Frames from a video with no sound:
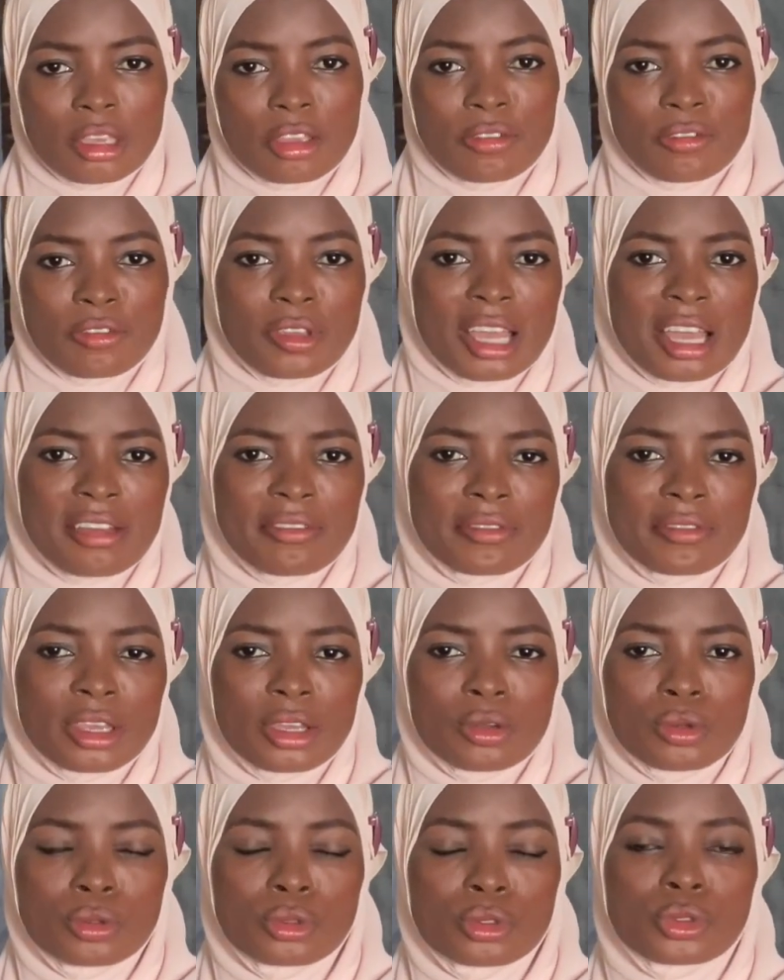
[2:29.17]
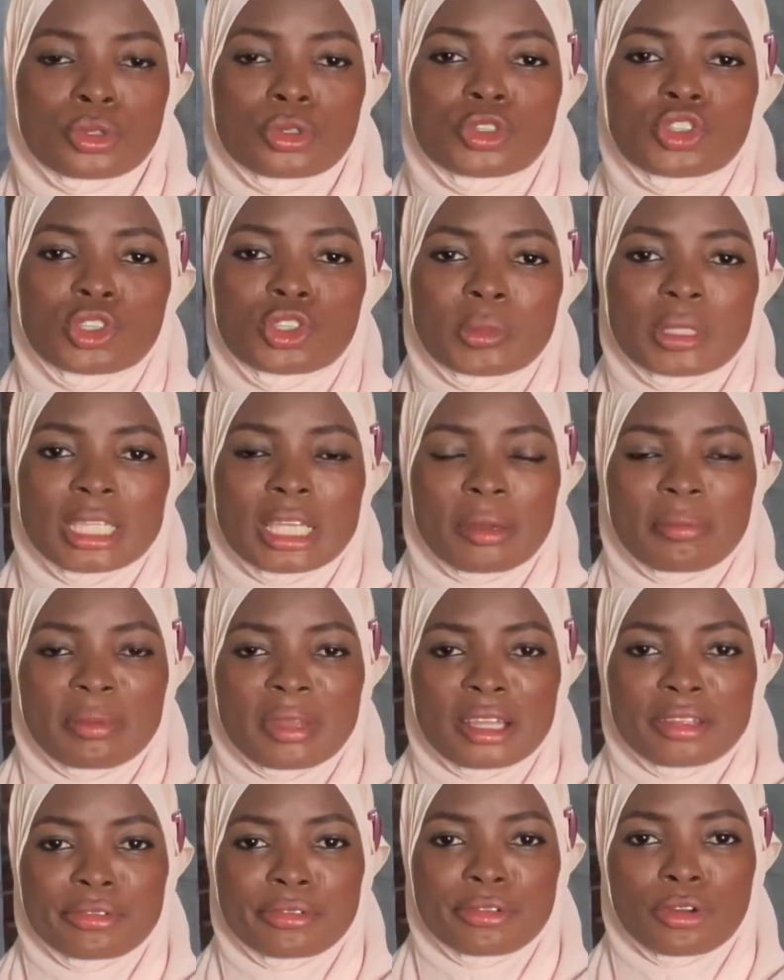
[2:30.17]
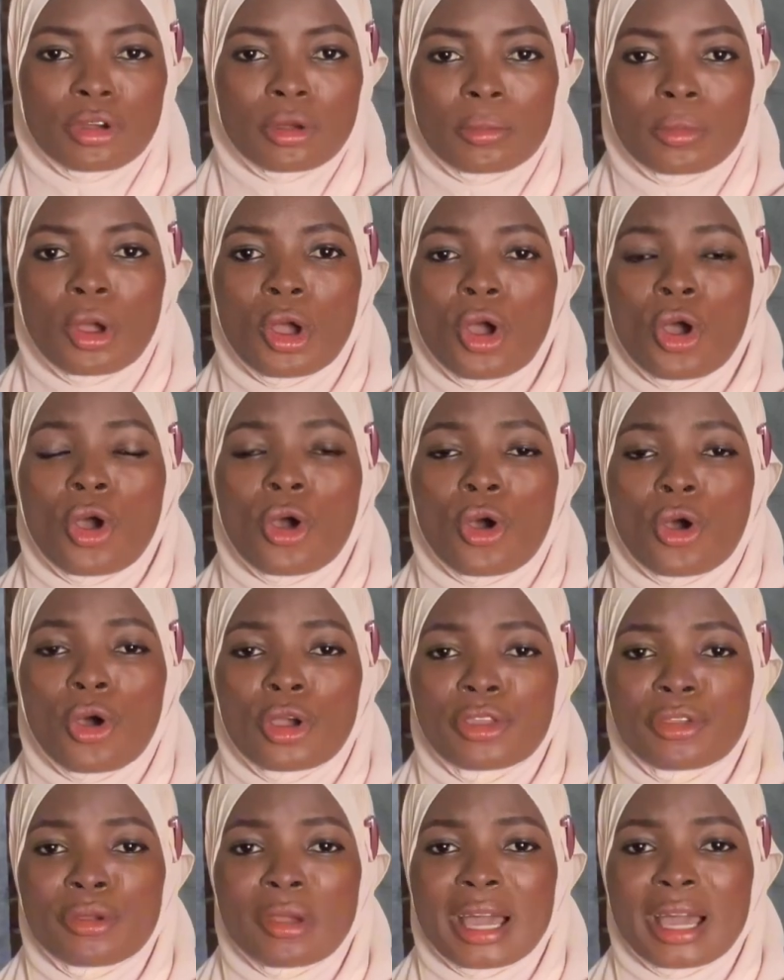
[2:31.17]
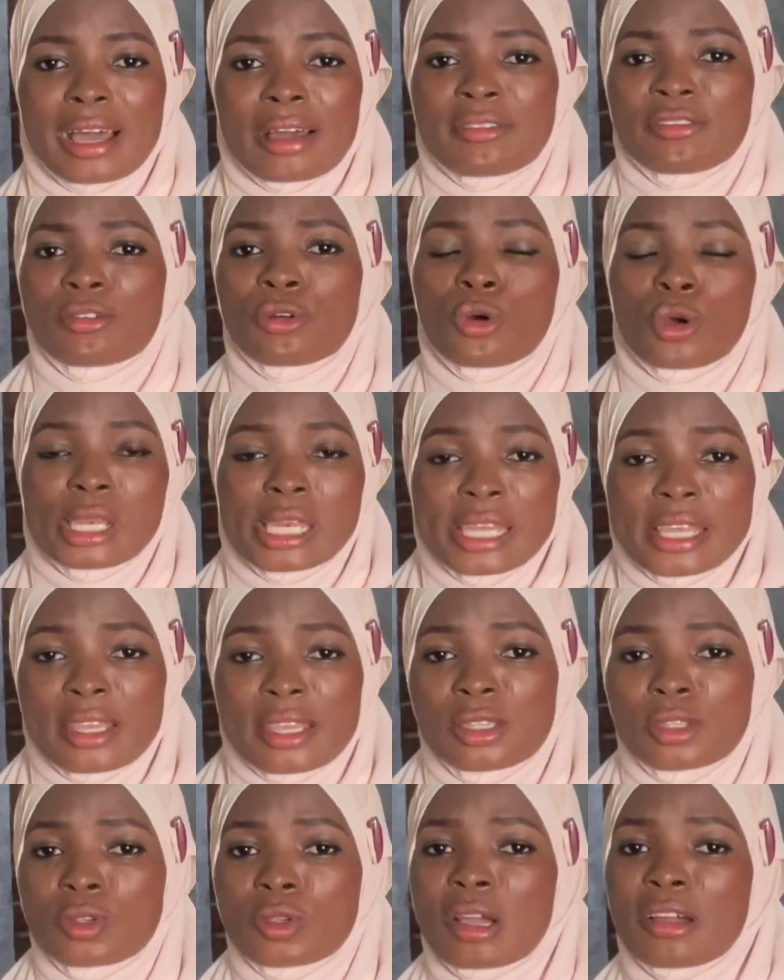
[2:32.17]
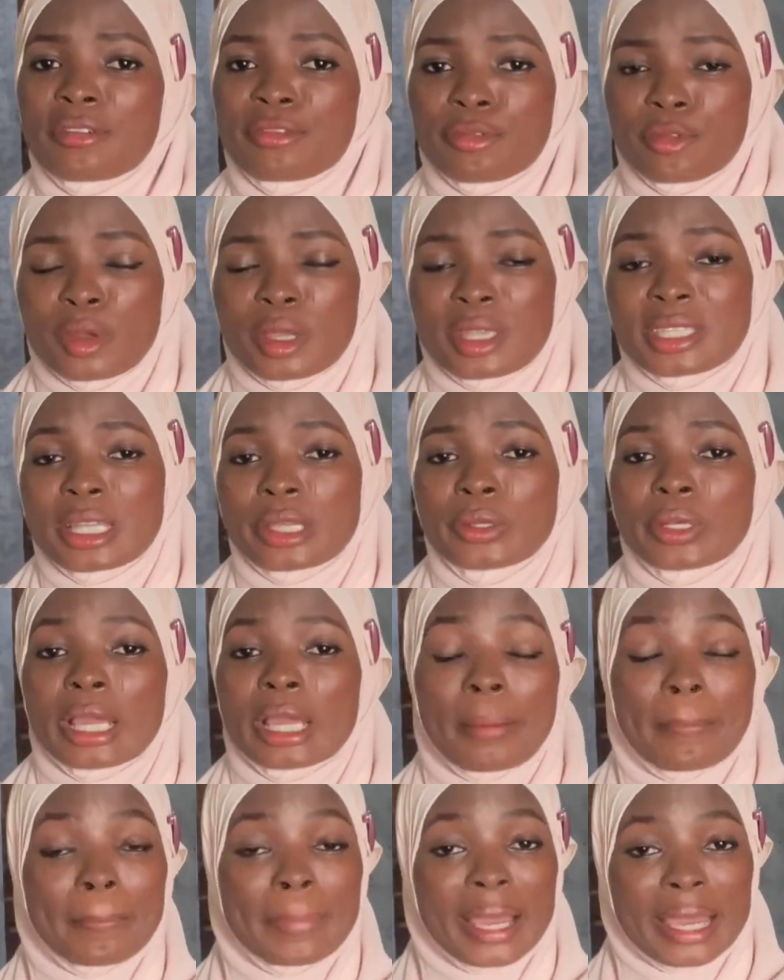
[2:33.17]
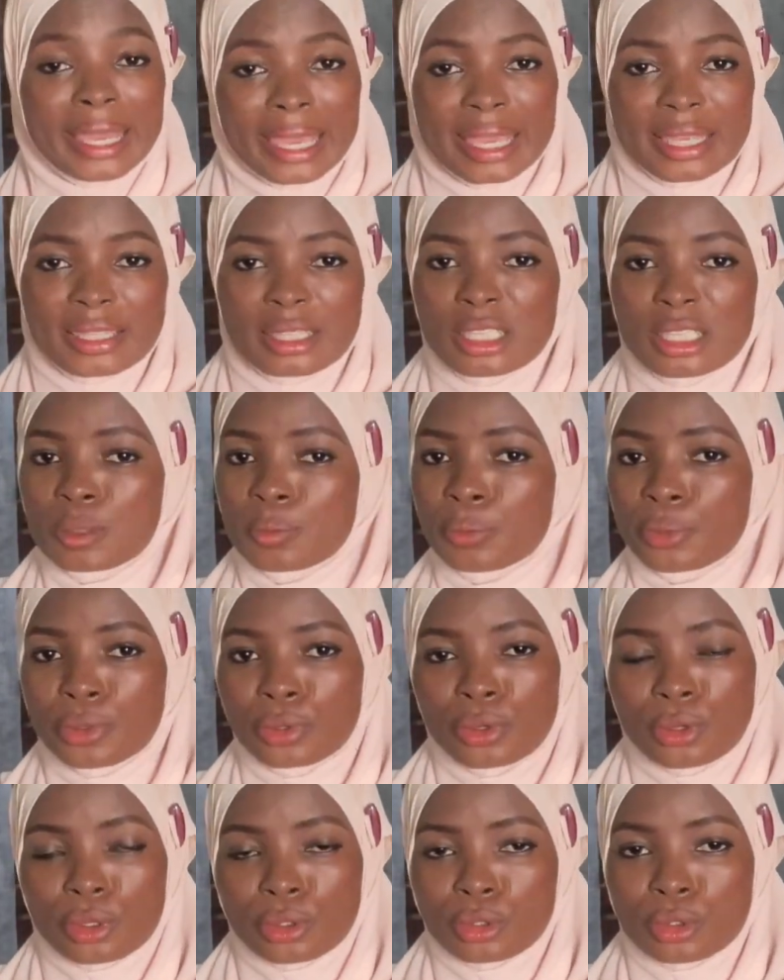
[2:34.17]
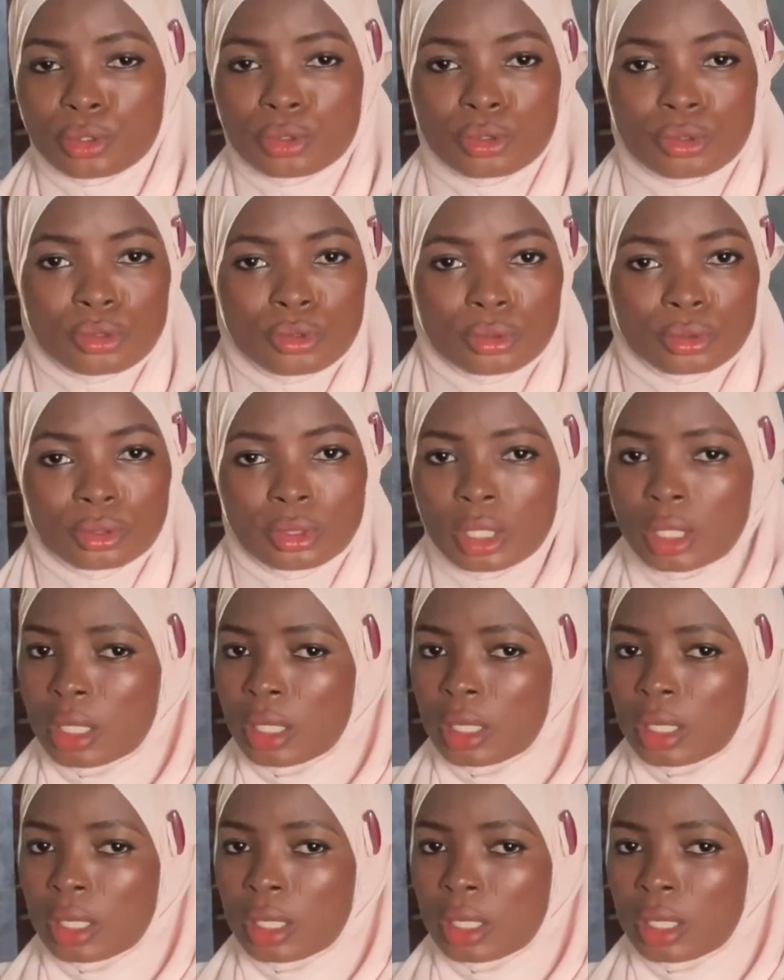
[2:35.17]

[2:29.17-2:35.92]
If you have a good social media platform or you have colleagues, you have friends that you can market these products to,